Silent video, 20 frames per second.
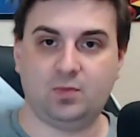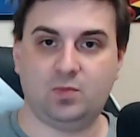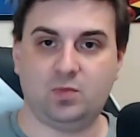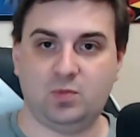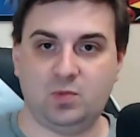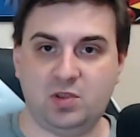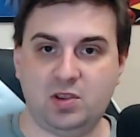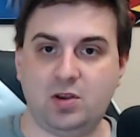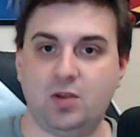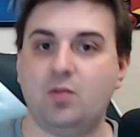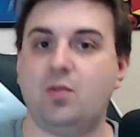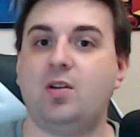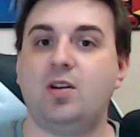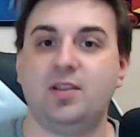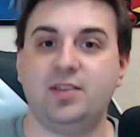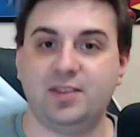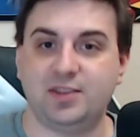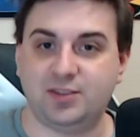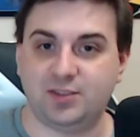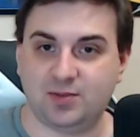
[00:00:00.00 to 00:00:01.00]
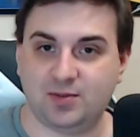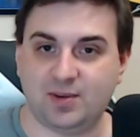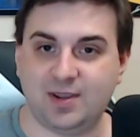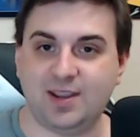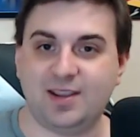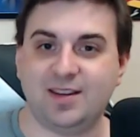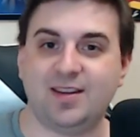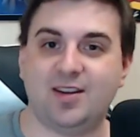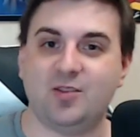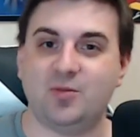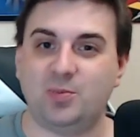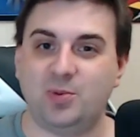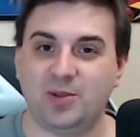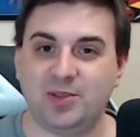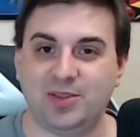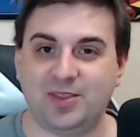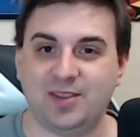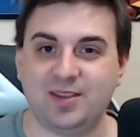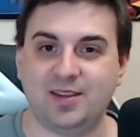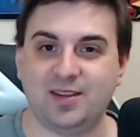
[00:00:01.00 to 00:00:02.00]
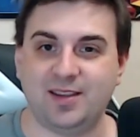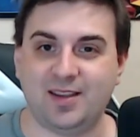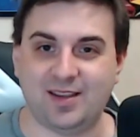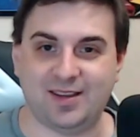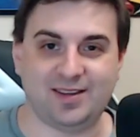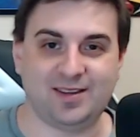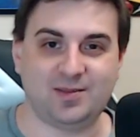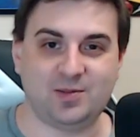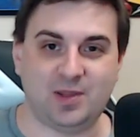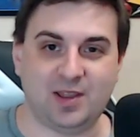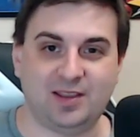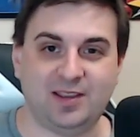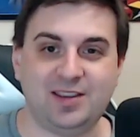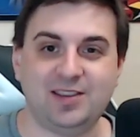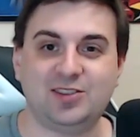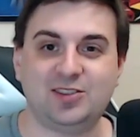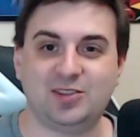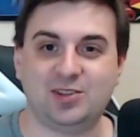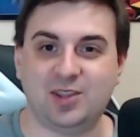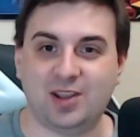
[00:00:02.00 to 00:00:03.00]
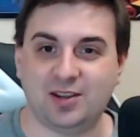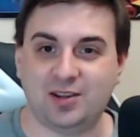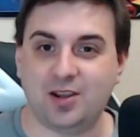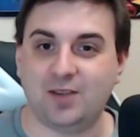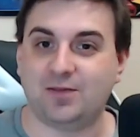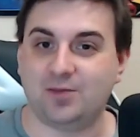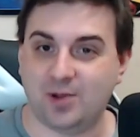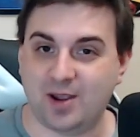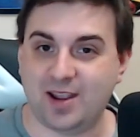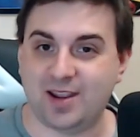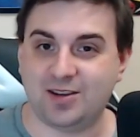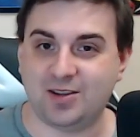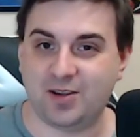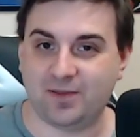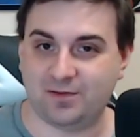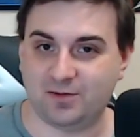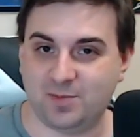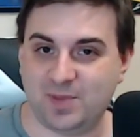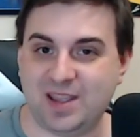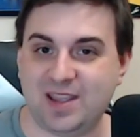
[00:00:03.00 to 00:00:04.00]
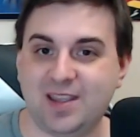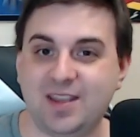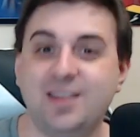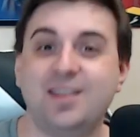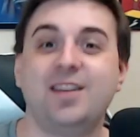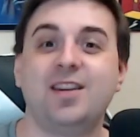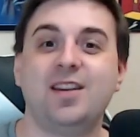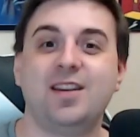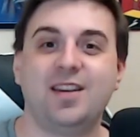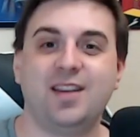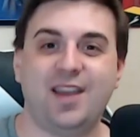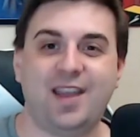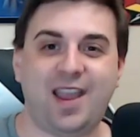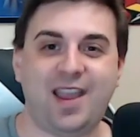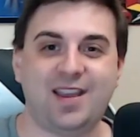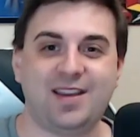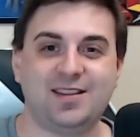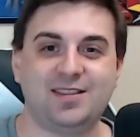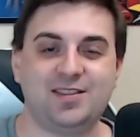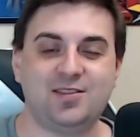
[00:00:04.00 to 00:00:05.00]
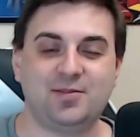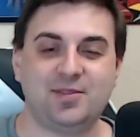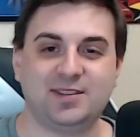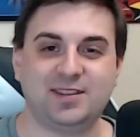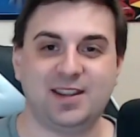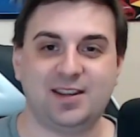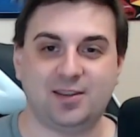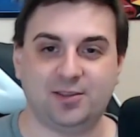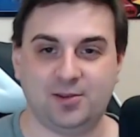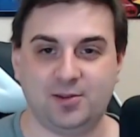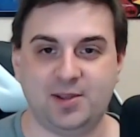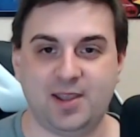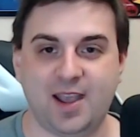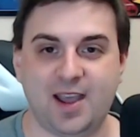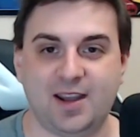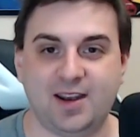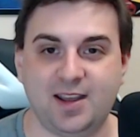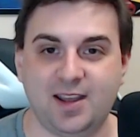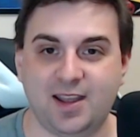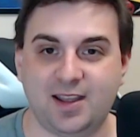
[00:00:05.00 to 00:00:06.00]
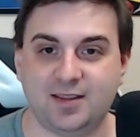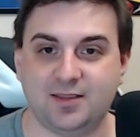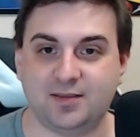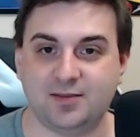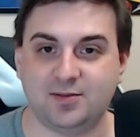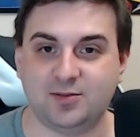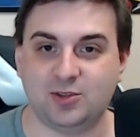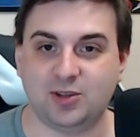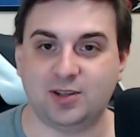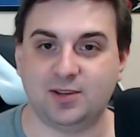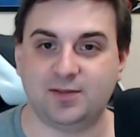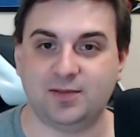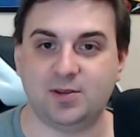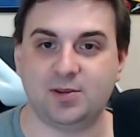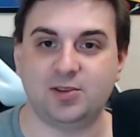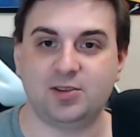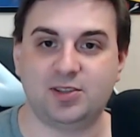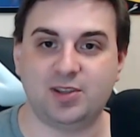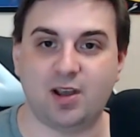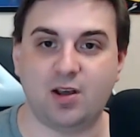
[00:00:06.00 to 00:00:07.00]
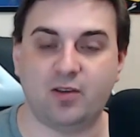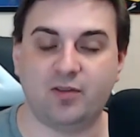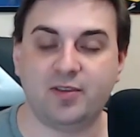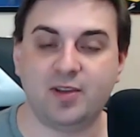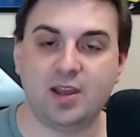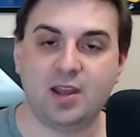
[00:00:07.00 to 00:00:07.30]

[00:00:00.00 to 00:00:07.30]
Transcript: you know, on the screen, I'll put the, uh, at least uh, cover A and cover B, and you can take a look at it and judge for yourself.